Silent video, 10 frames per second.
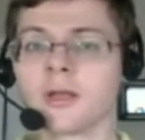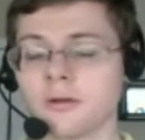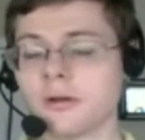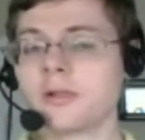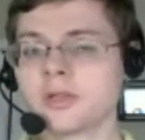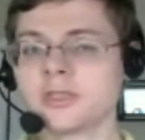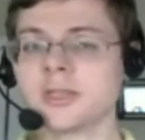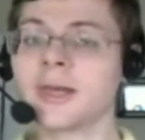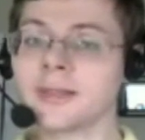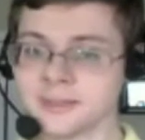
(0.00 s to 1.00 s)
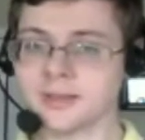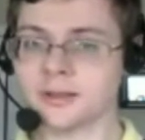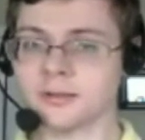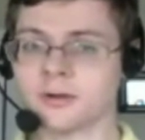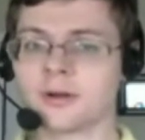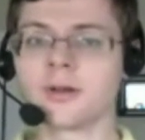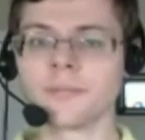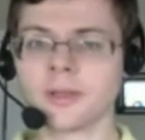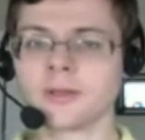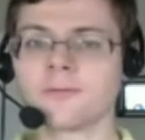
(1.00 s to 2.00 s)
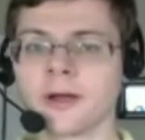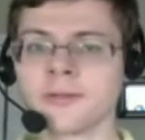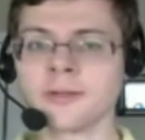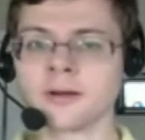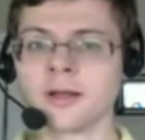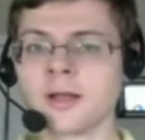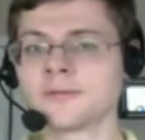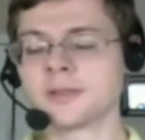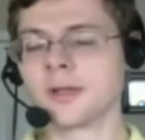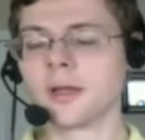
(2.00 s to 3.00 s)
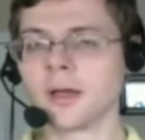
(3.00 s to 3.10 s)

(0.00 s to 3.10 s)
religious and secular can find in their lives.